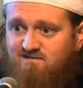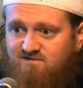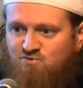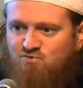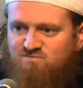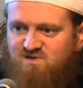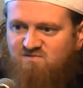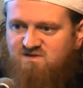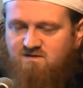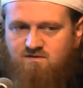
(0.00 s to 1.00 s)
You cause big
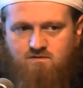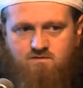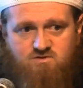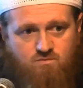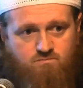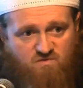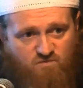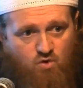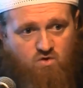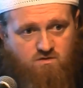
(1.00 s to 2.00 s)
fitna. So
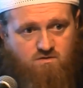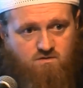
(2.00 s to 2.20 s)
before,